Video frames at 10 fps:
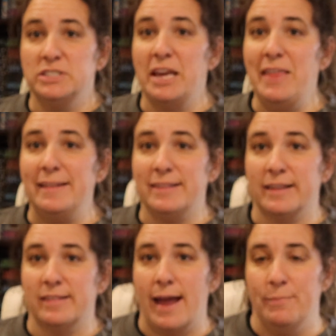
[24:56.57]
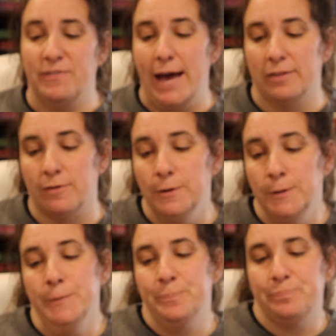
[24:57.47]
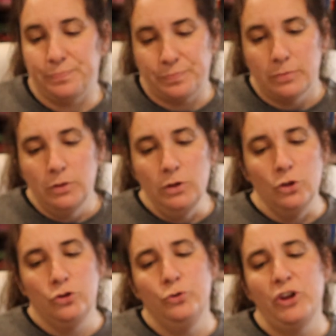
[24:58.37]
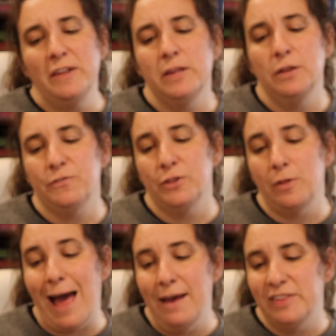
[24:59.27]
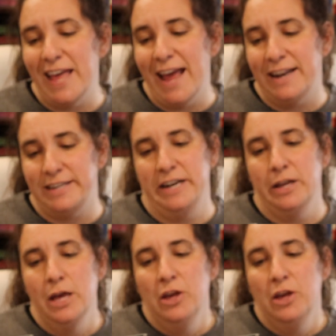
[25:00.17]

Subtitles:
Say that 6 times fast. To justice for the lives they ended.